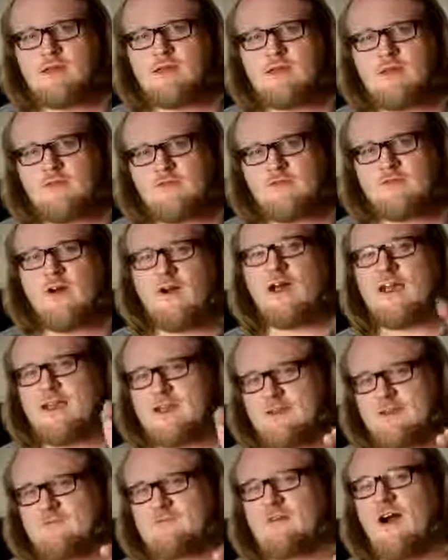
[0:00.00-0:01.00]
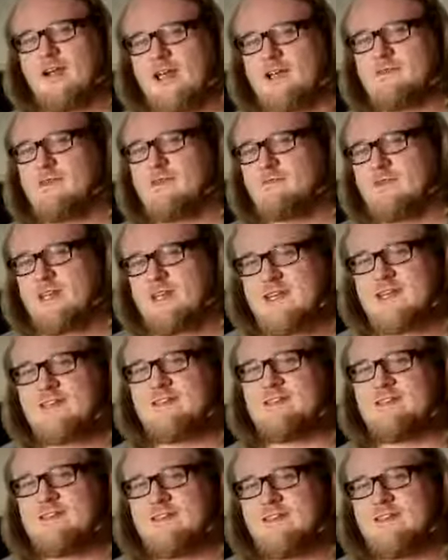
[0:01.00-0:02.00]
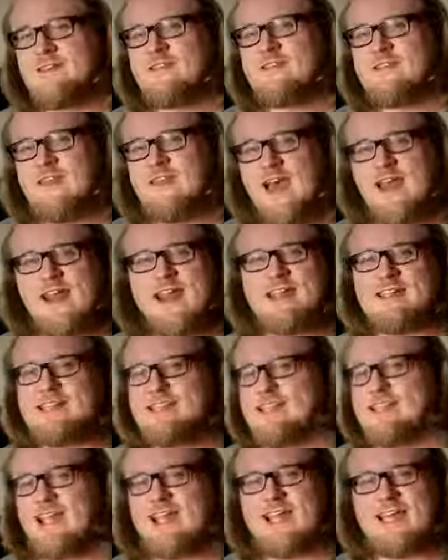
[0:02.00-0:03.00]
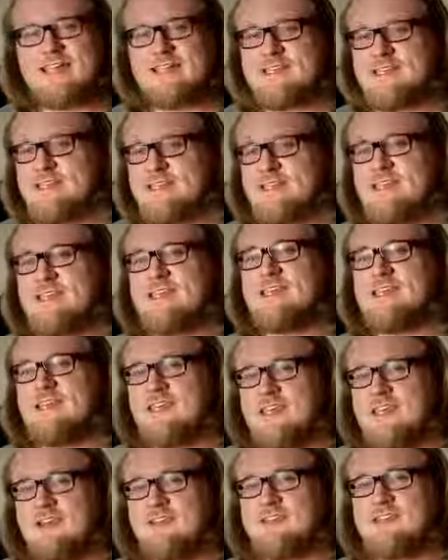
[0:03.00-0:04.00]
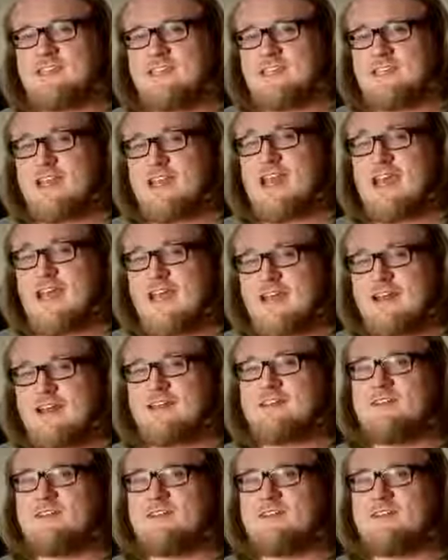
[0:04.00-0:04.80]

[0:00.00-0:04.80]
You're fucking fucking with me, dude. That ain't science. You're insane.